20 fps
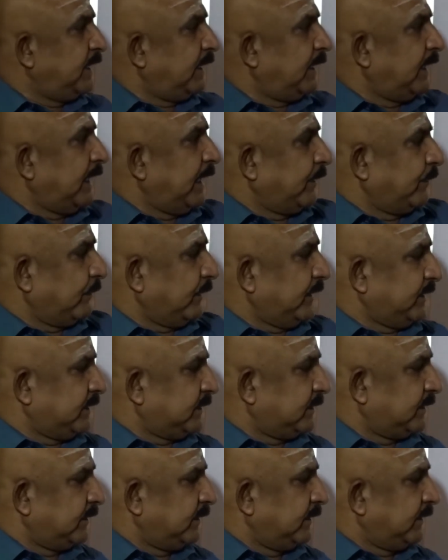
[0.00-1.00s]

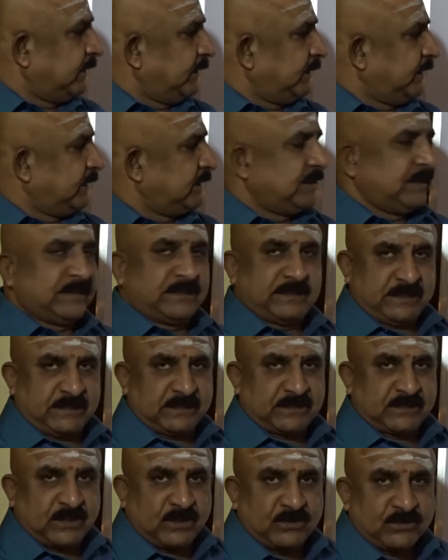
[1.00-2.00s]
Likewise, this is the
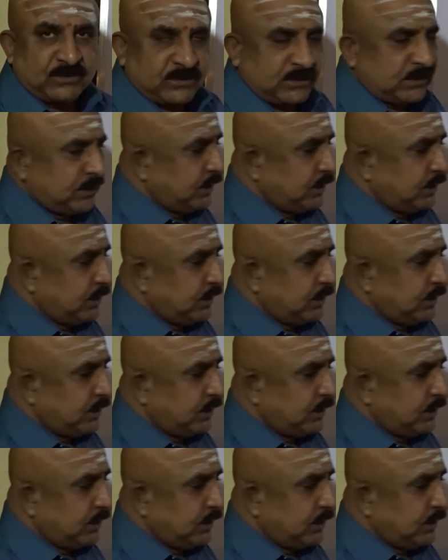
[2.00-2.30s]
sixth house.